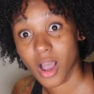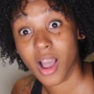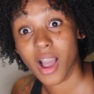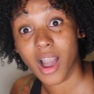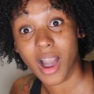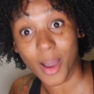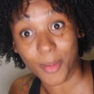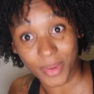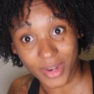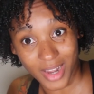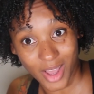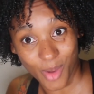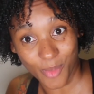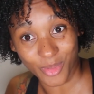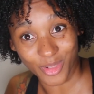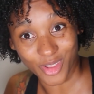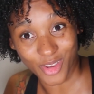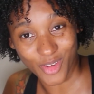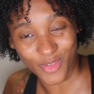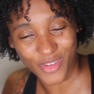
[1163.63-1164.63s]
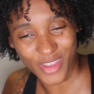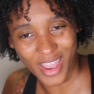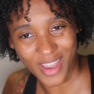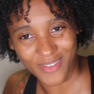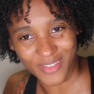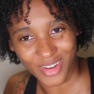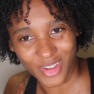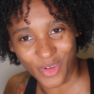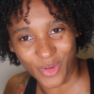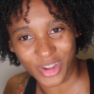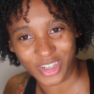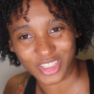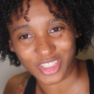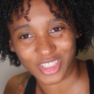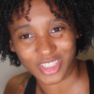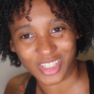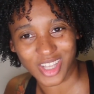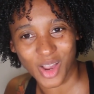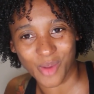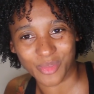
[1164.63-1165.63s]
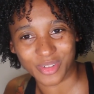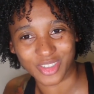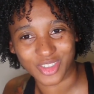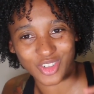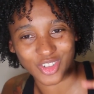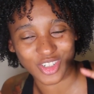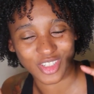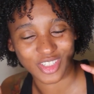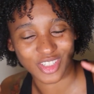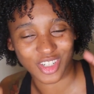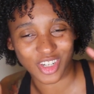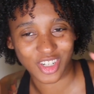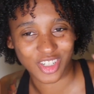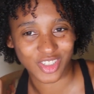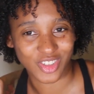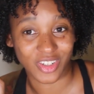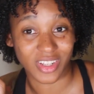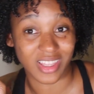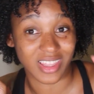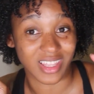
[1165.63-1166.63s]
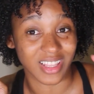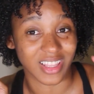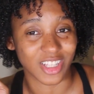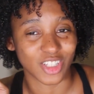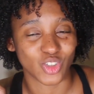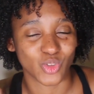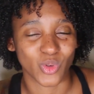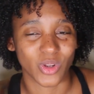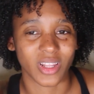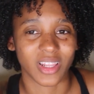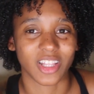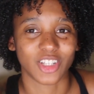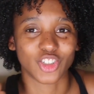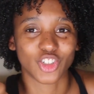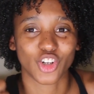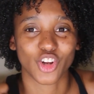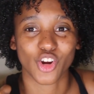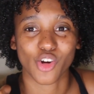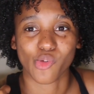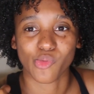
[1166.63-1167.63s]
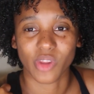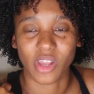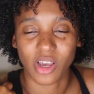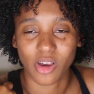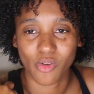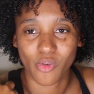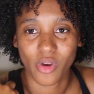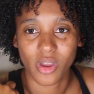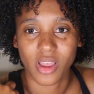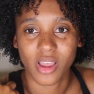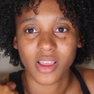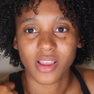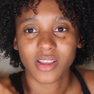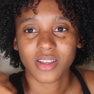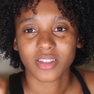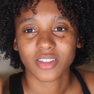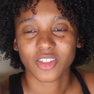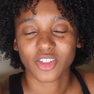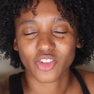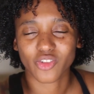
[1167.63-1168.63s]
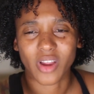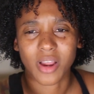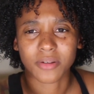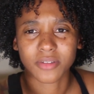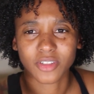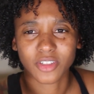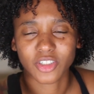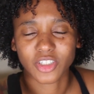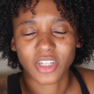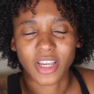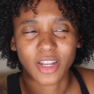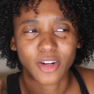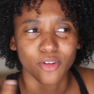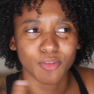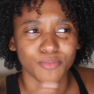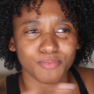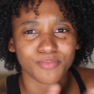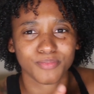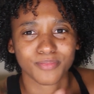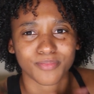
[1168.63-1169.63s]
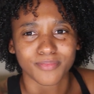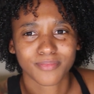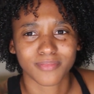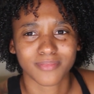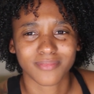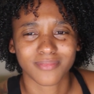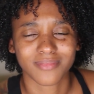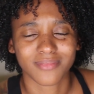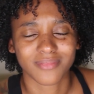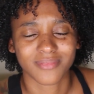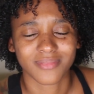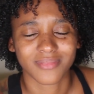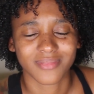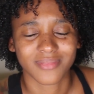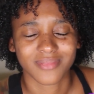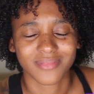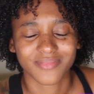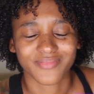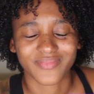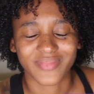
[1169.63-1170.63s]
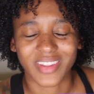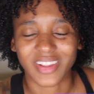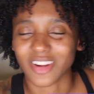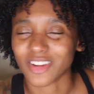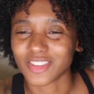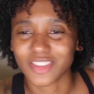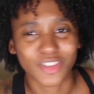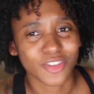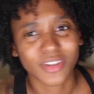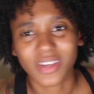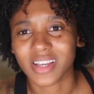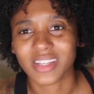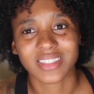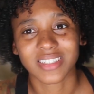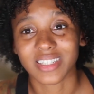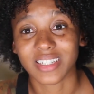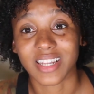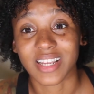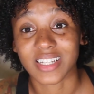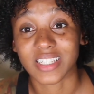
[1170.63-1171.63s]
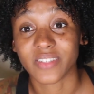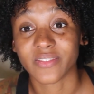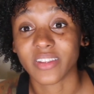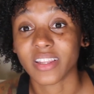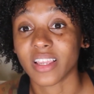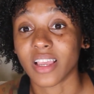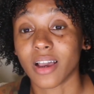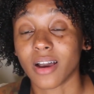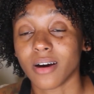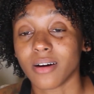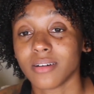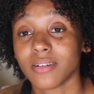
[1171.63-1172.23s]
comment down below if you have any questions, comments, or concerns, or anything that you want to let your girl know. Subscribe to the channel. And I'll see you guys in the next video.